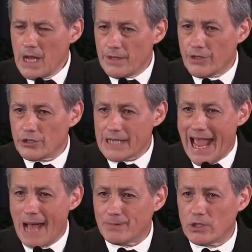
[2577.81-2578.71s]
That there's
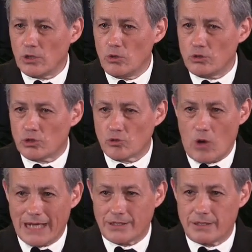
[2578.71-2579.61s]
absolute
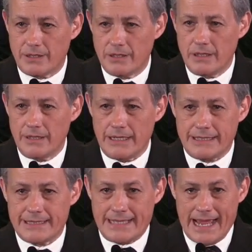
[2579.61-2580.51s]
trust that
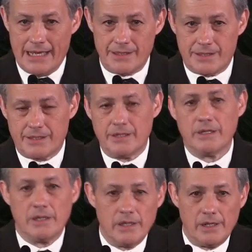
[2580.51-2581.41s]
says,
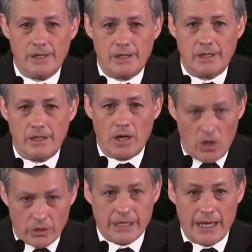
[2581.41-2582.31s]

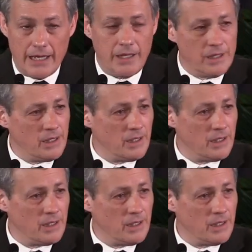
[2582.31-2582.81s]
okay,